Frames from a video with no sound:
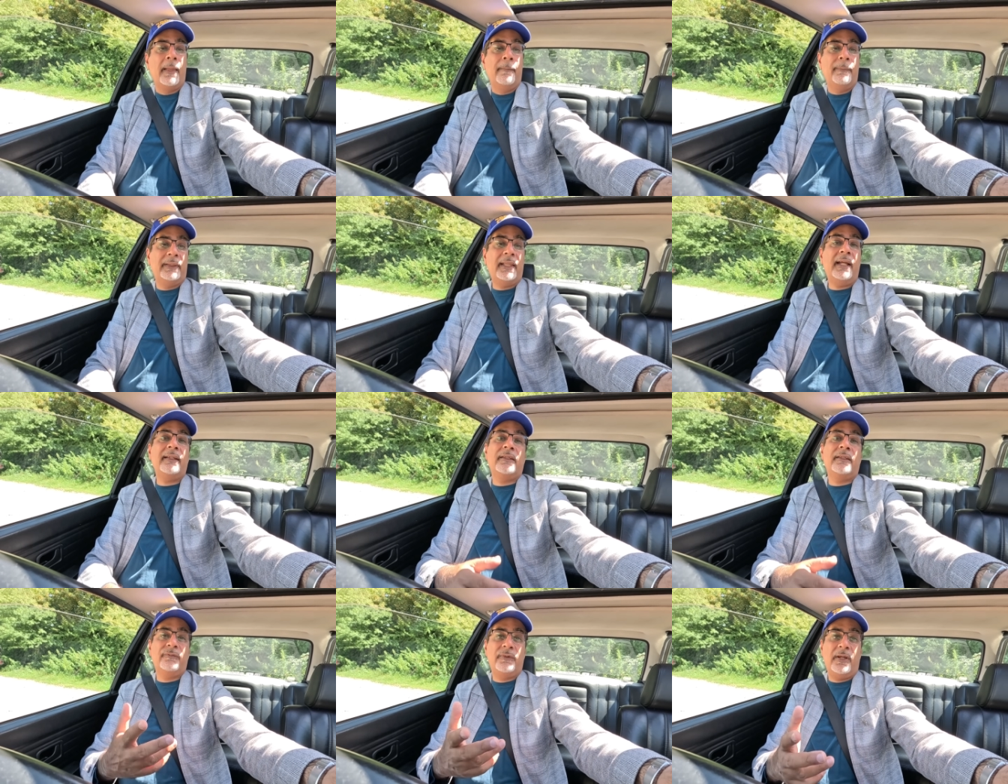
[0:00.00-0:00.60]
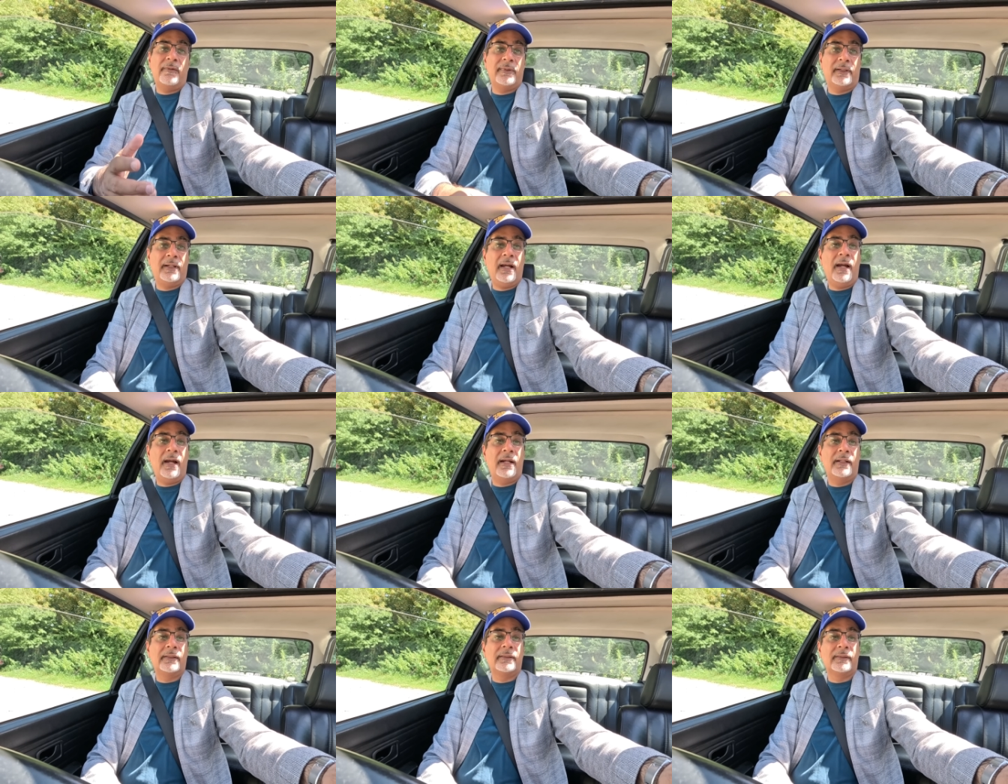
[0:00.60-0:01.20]
But that's if you have a
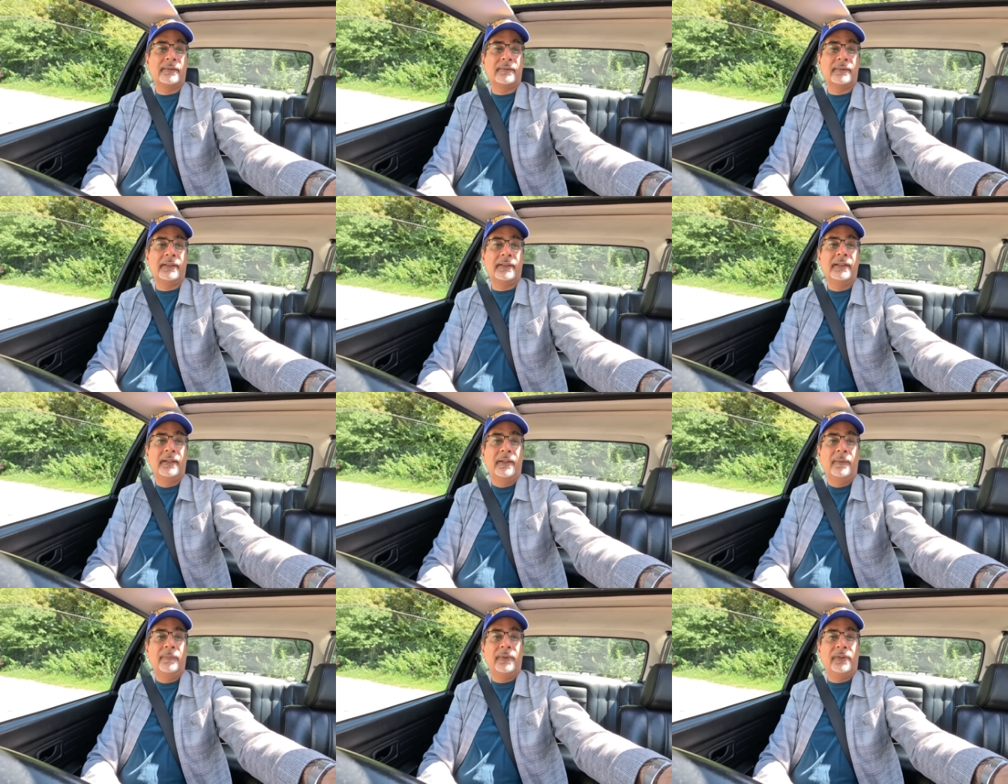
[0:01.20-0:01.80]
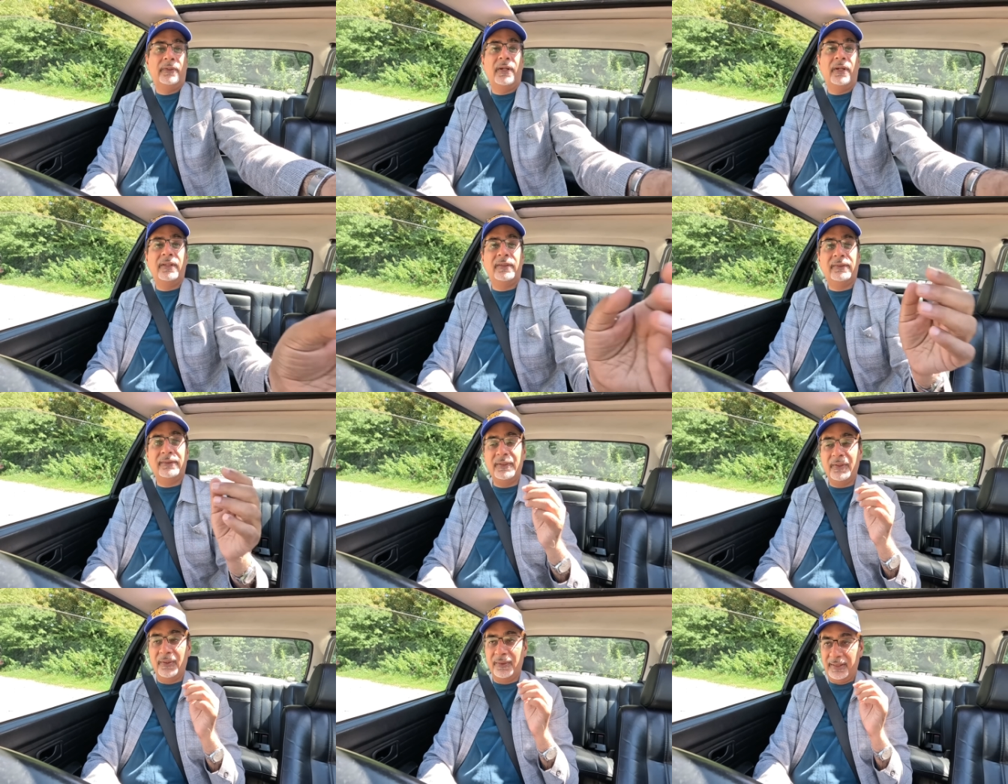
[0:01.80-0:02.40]
car industry.
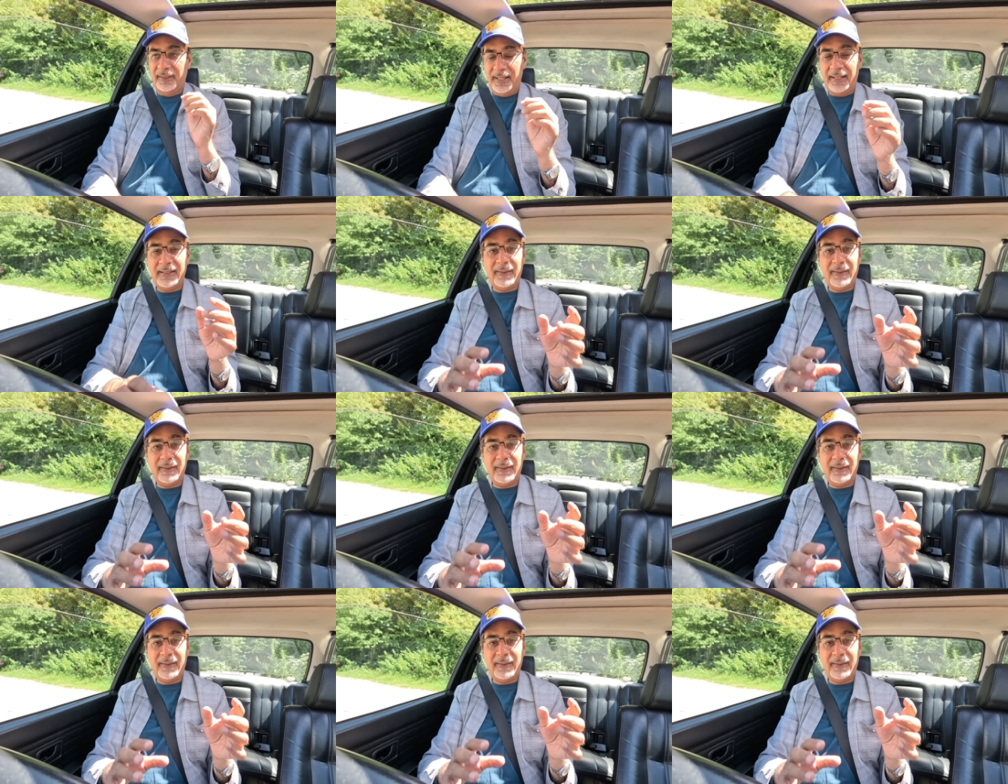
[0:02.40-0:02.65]
Because, you know, the